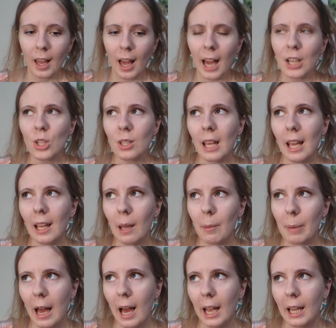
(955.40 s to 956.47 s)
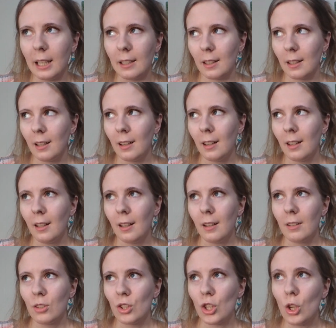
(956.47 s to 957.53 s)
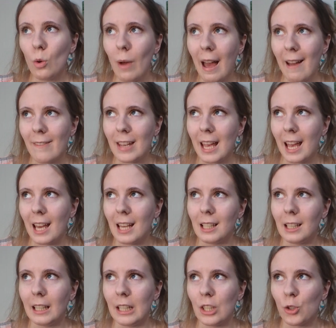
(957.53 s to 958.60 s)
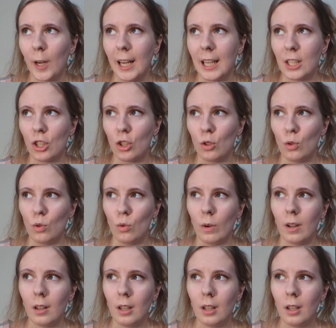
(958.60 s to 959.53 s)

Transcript: can't get behind too heavy-handedly trying to